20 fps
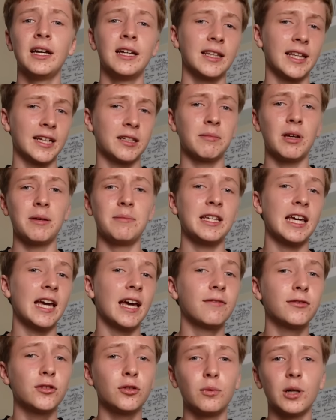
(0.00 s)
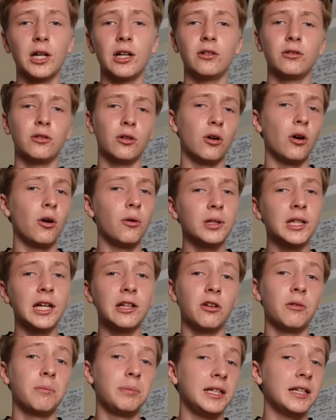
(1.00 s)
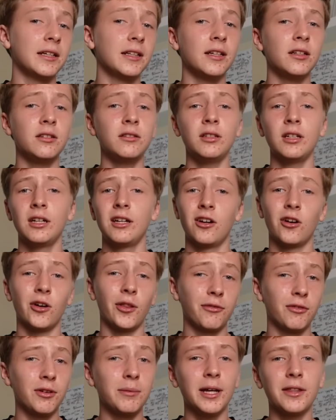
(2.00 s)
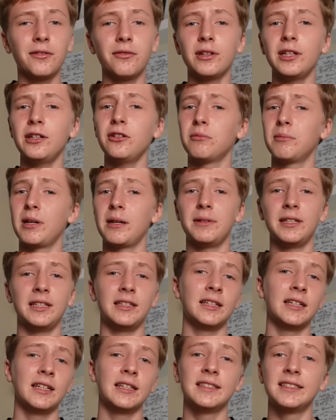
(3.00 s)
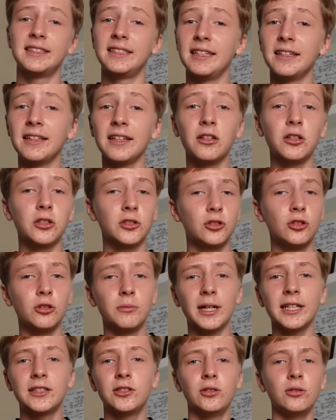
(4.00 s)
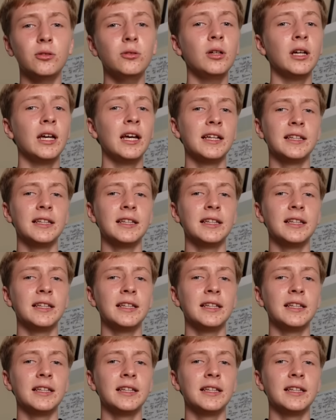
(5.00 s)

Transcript: like maybe F2L or OLL or PLL on 3x3 or maybe CLL on 2x2,